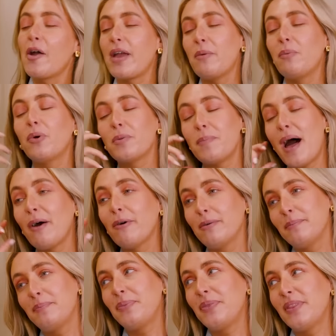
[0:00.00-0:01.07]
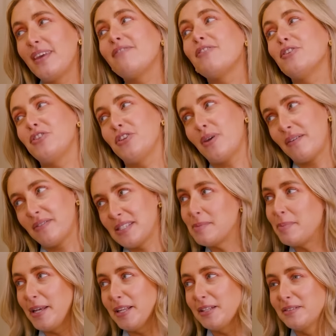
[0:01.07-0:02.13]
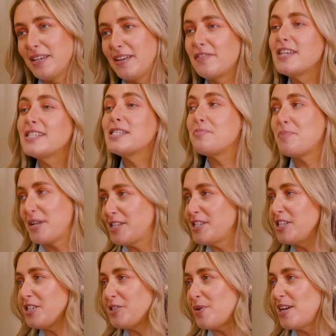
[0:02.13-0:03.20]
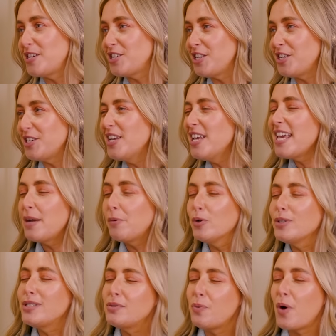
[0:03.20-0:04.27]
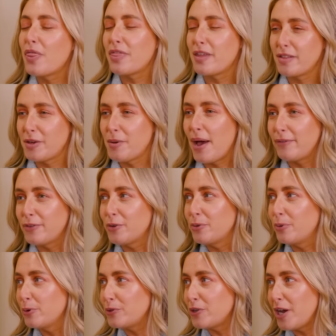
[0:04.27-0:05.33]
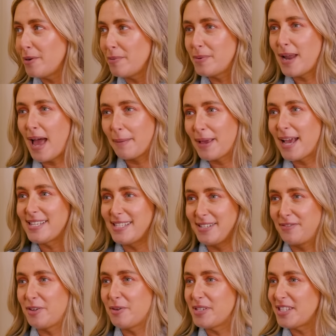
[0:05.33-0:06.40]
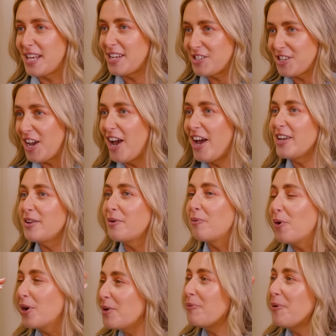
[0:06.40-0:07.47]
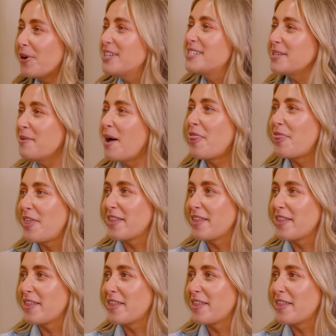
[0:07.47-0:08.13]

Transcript: Okay, what about if you do have a spill, if there's a spillish situation, what's the one thing that you have in your wardrobe? Now, I'm guessing for you it's that shirt. What is the one